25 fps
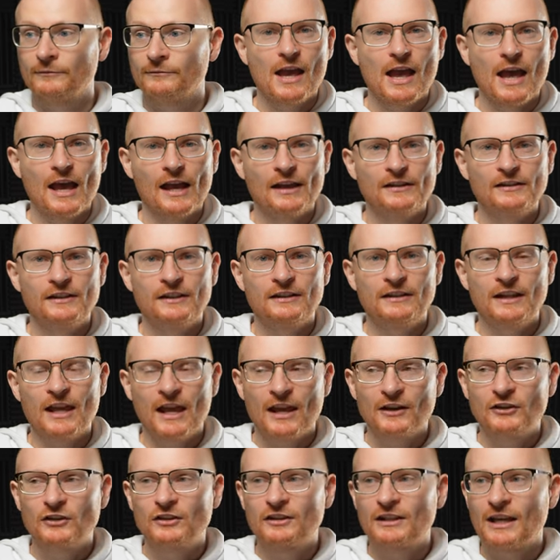Asset Dash
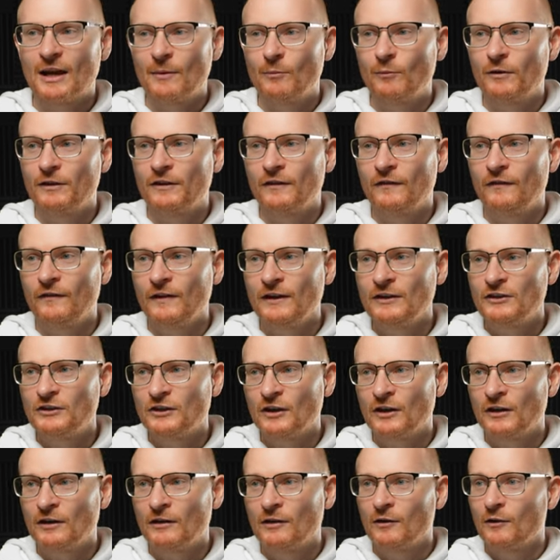has come with a
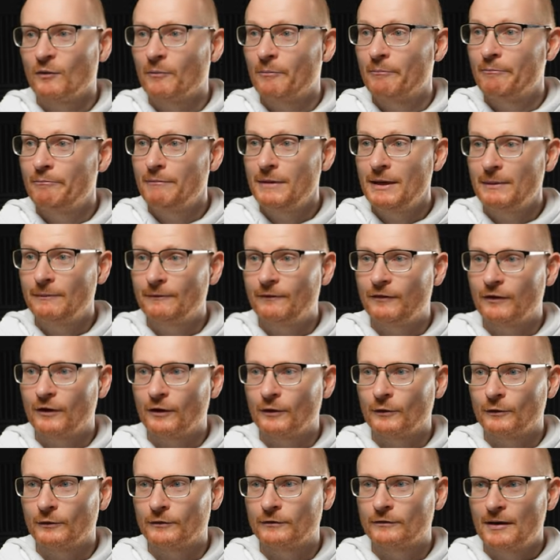feature, MemeFlow.